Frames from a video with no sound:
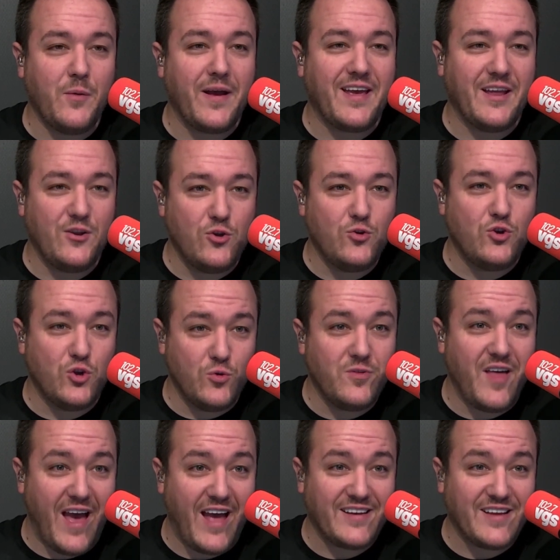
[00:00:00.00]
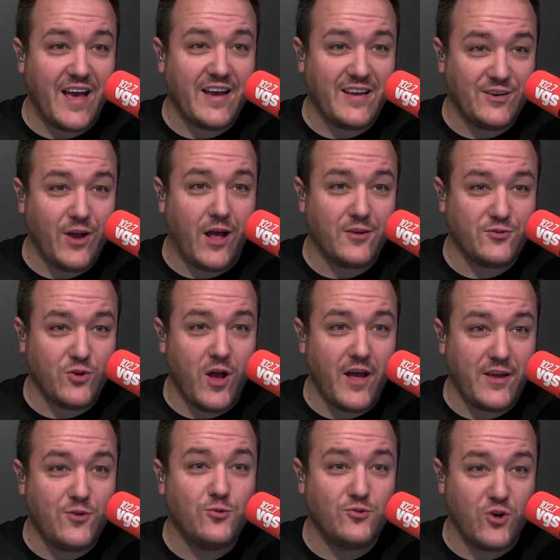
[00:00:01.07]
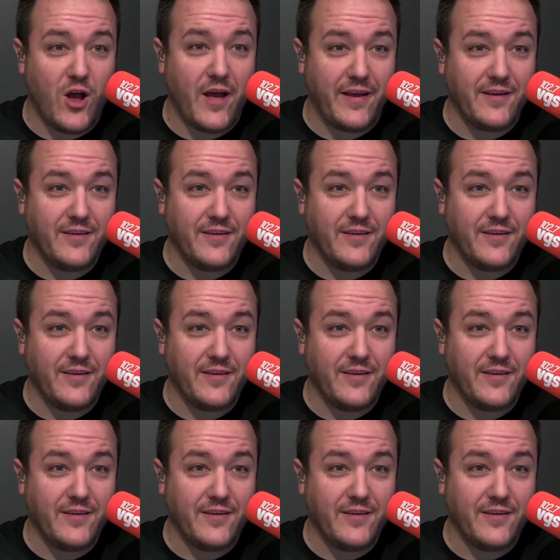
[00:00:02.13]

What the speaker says: Wait, can you do that? I'll try. You try.